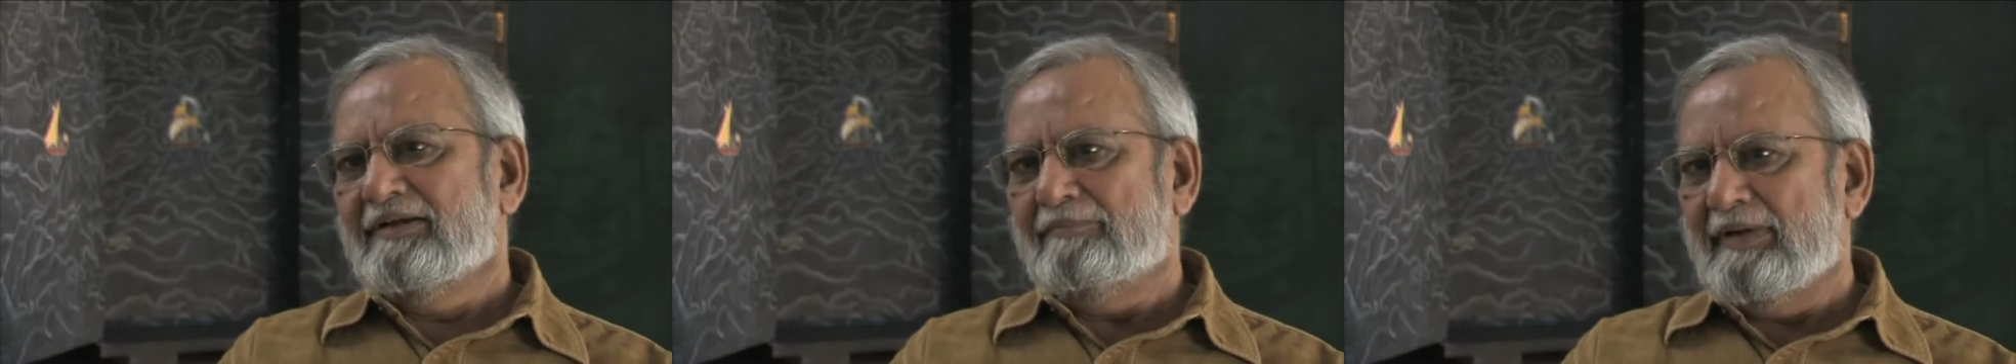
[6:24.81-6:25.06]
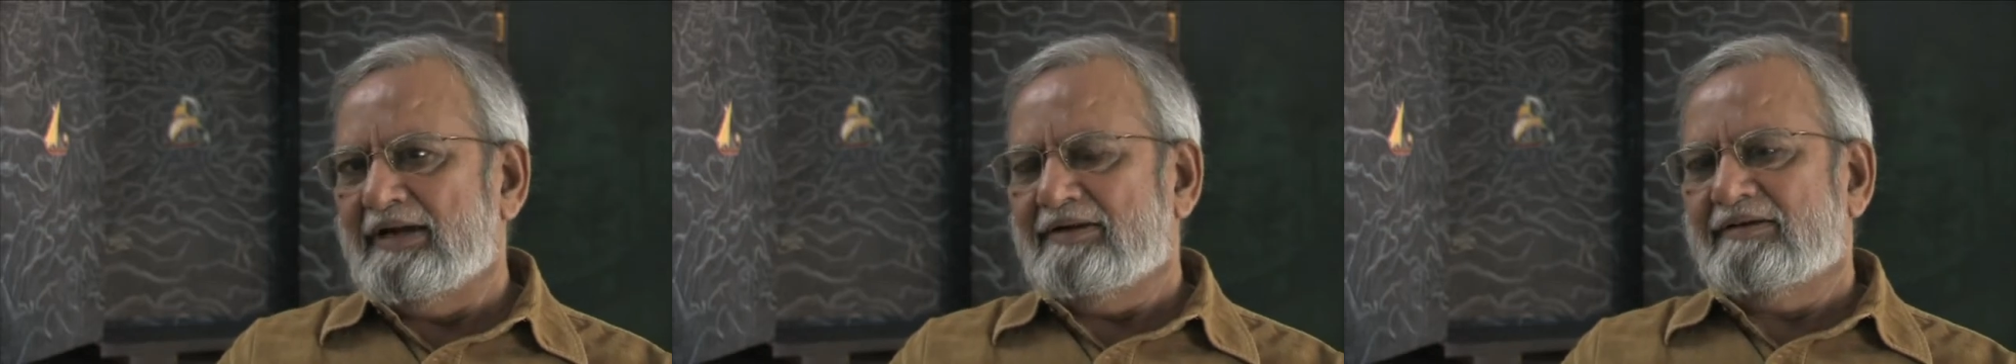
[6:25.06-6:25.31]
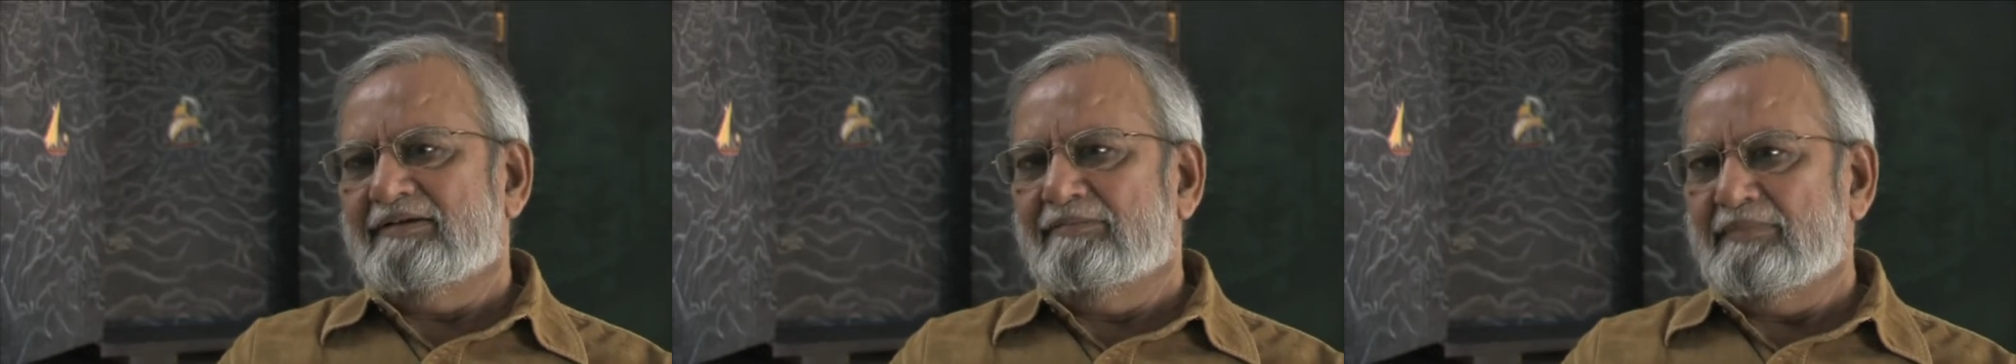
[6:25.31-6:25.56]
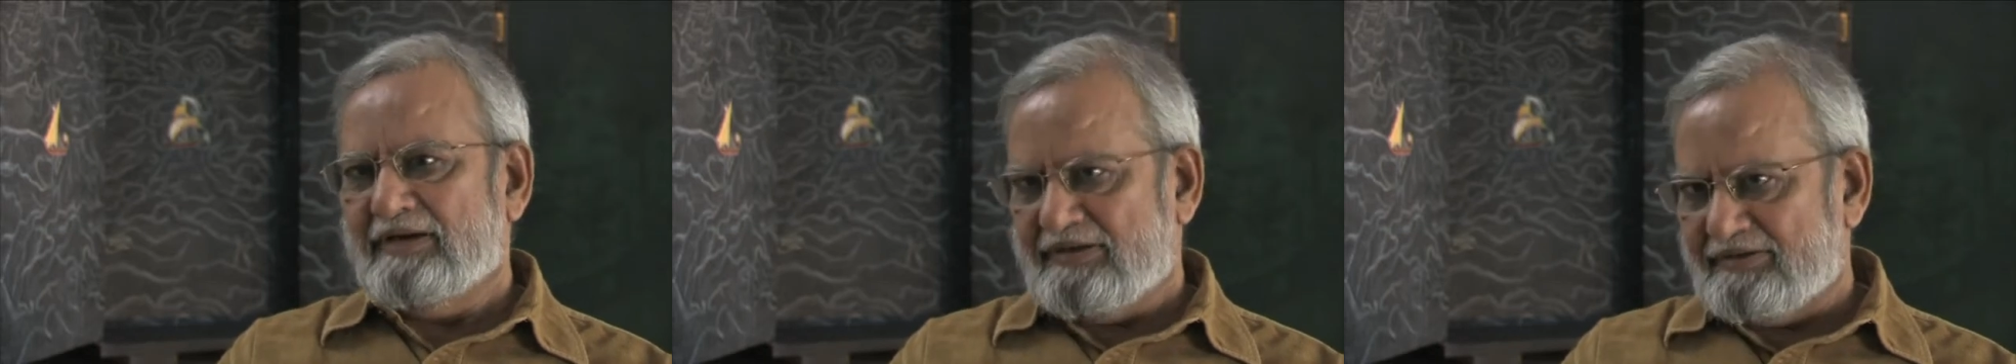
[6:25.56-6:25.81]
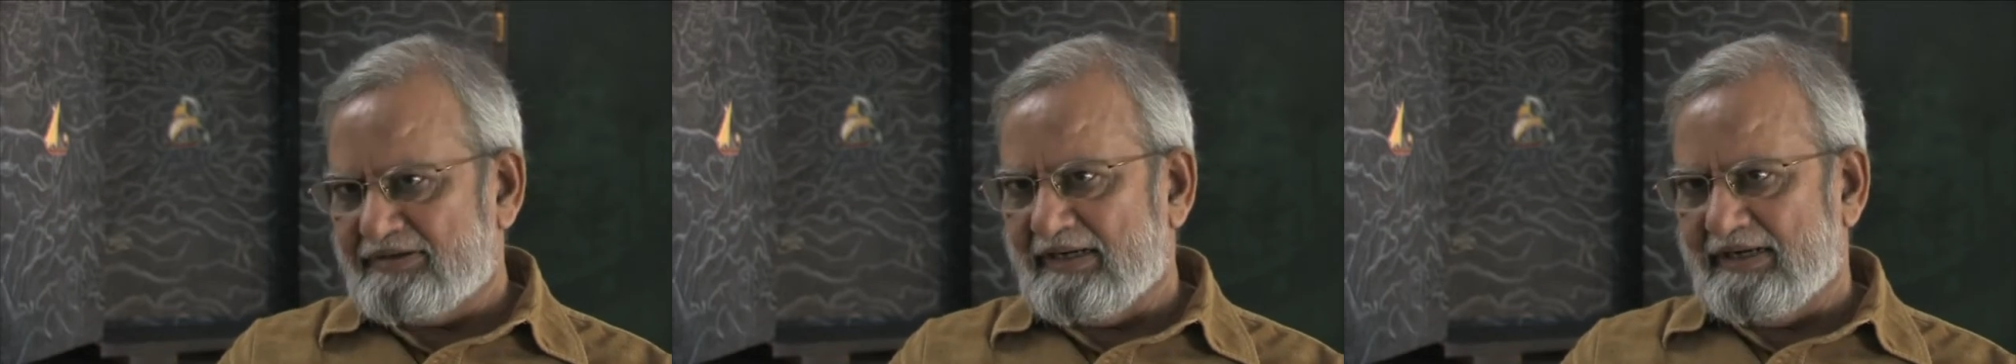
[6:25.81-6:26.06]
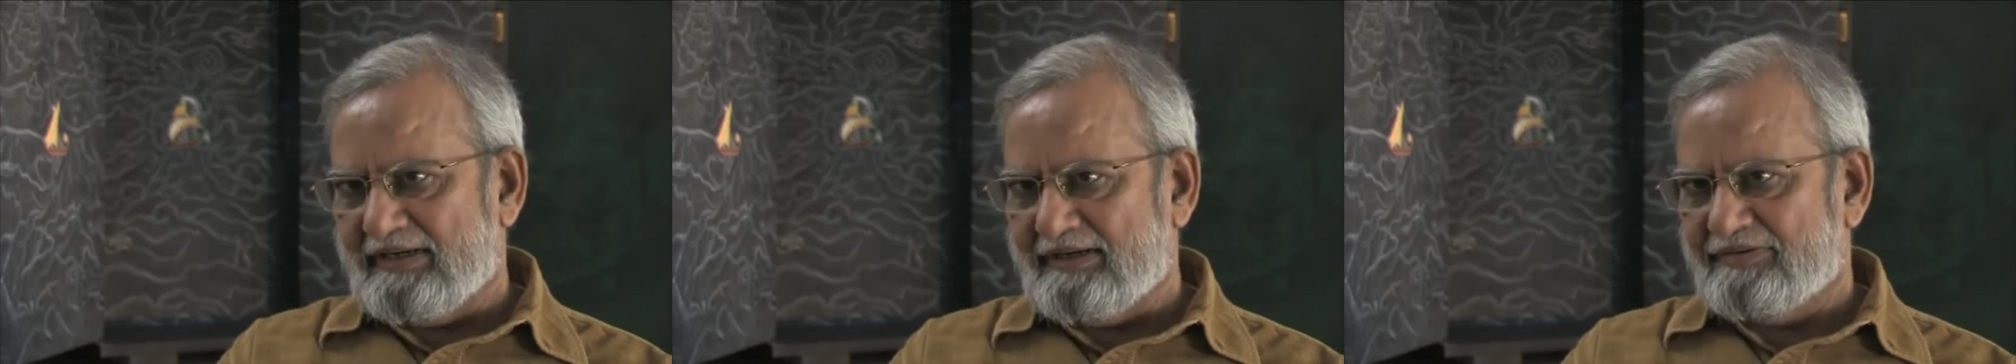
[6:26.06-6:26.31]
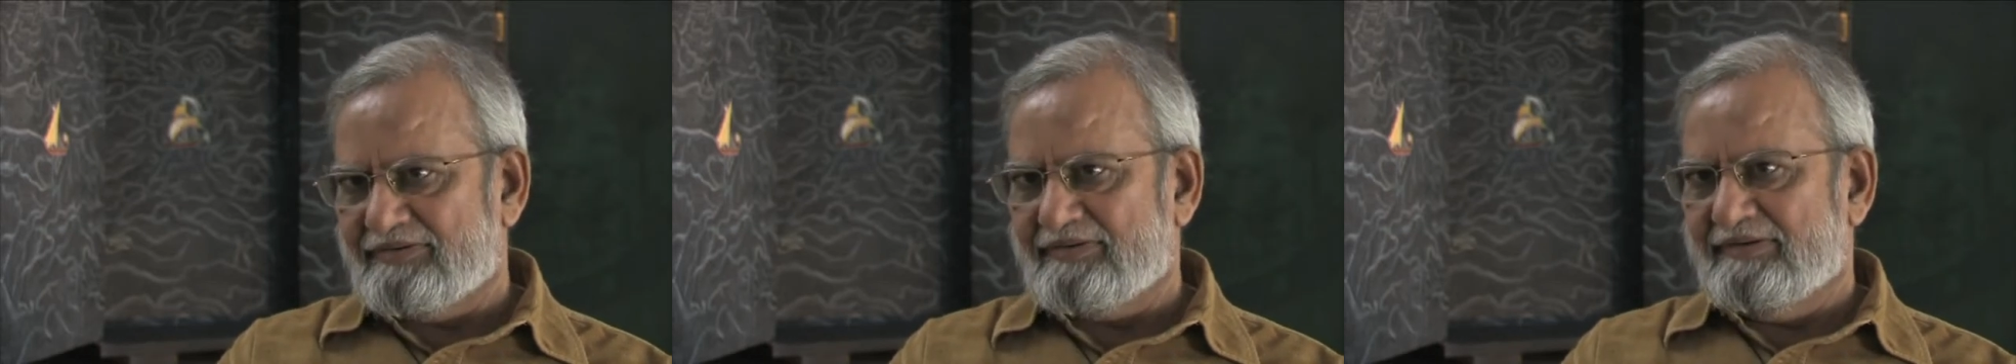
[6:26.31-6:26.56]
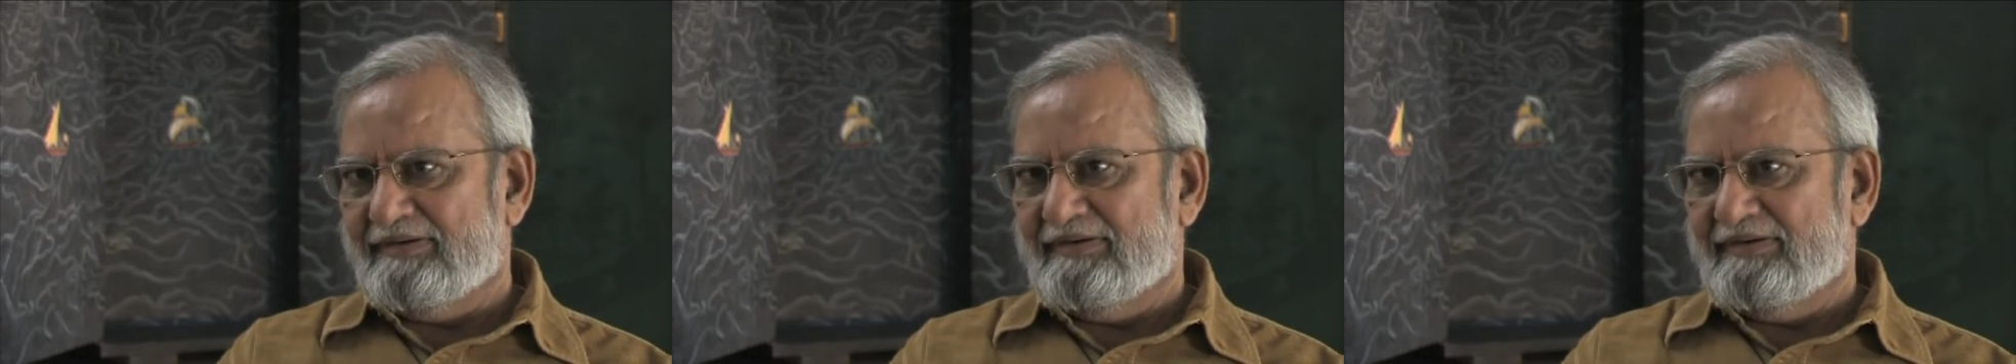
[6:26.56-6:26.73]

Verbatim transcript: met British artists.